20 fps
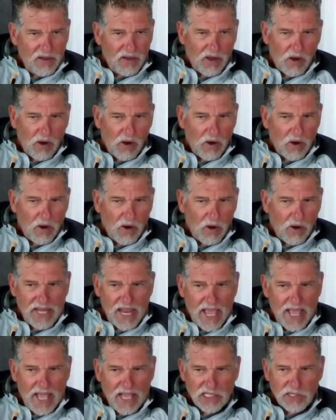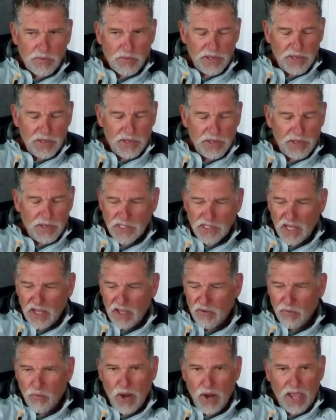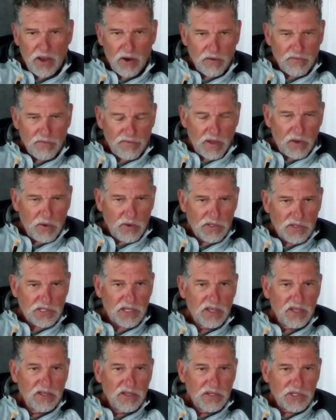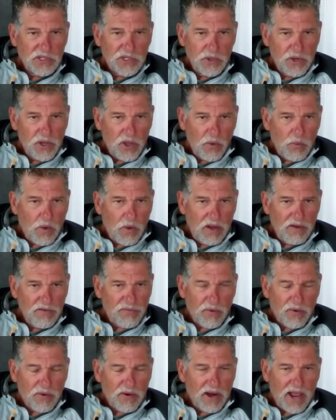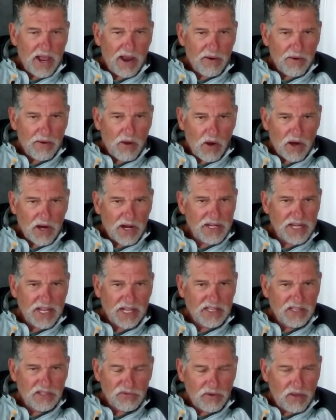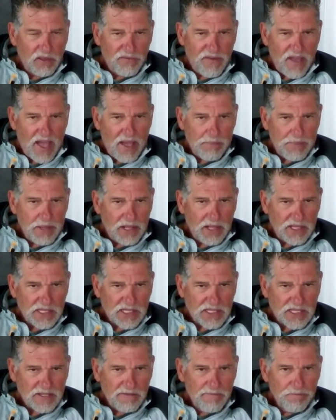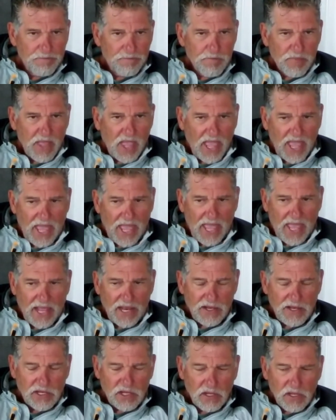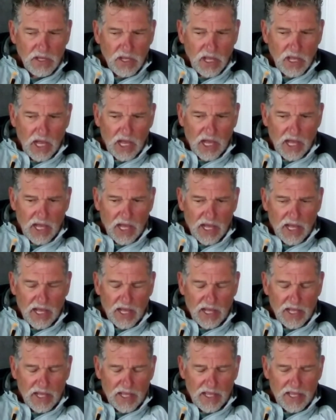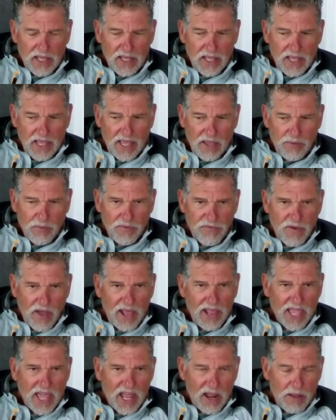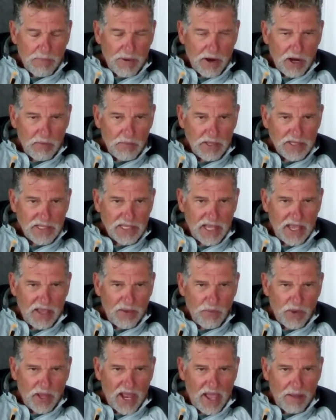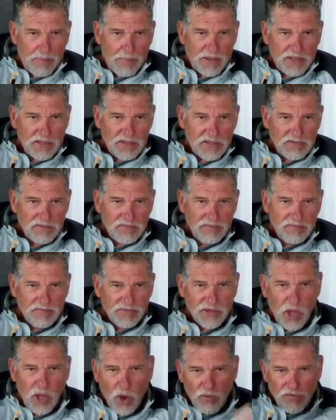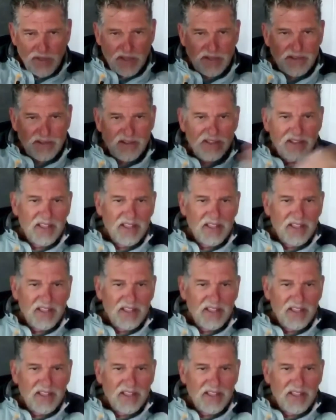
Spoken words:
hard task. We used Ray Hervaux's Studio One for our architect. He's really fabulous. And we finally got our permits. And what happens? COVID.